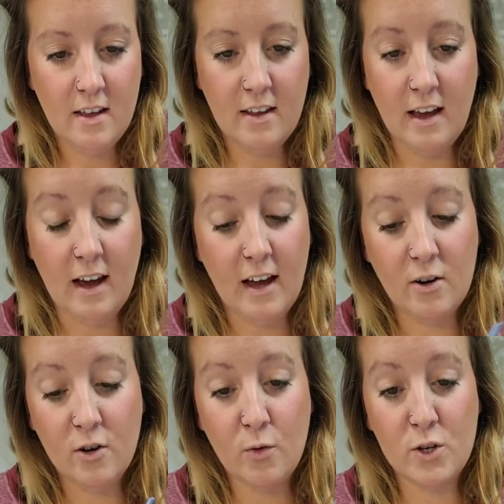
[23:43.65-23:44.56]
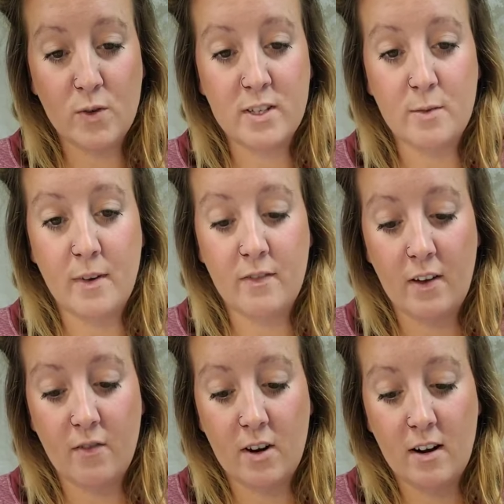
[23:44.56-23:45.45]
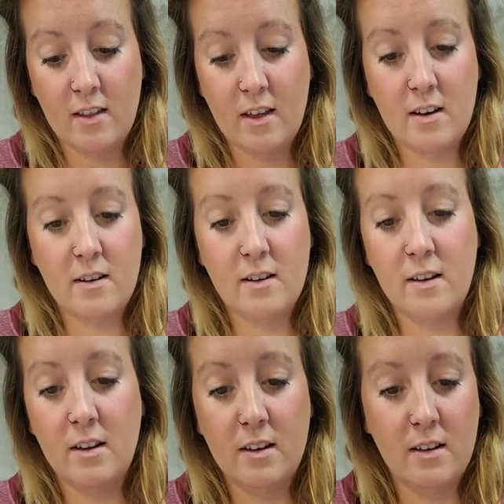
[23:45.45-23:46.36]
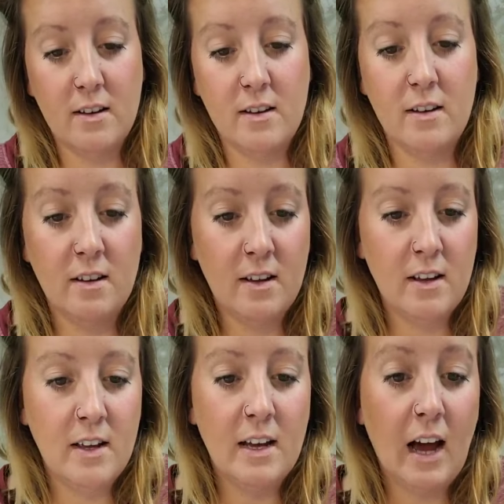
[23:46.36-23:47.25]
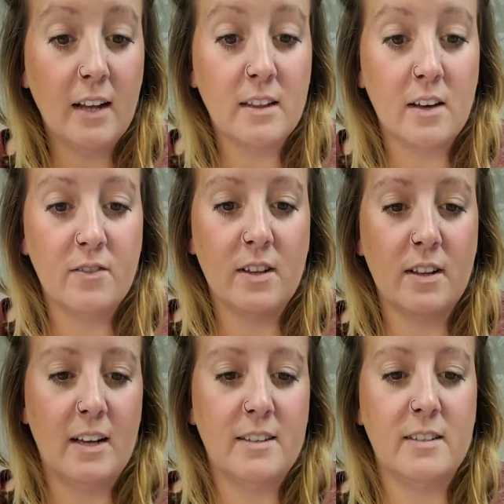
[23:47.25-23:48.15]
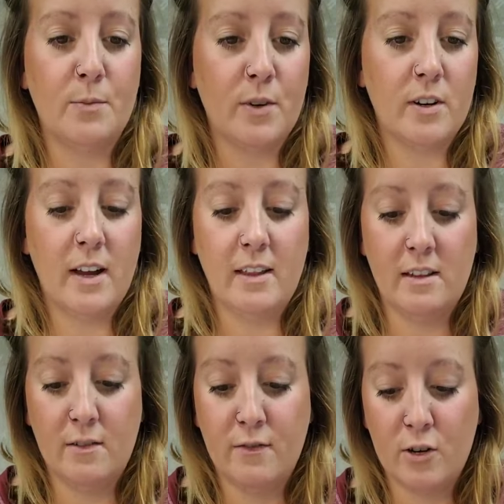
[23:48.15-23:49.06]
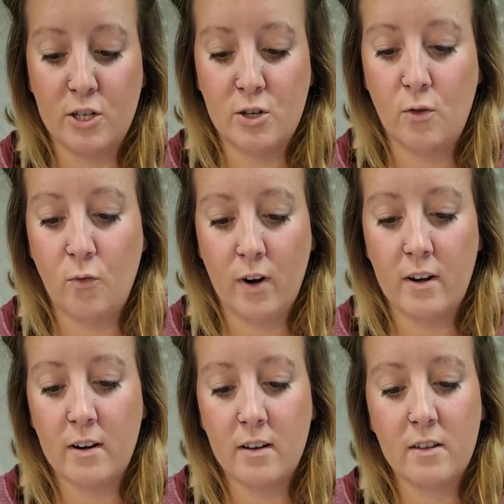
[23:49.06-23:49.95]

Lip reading: Yeah, I don't know which ones are my favorite out of that. I love the glass slipper and the first snow of winter.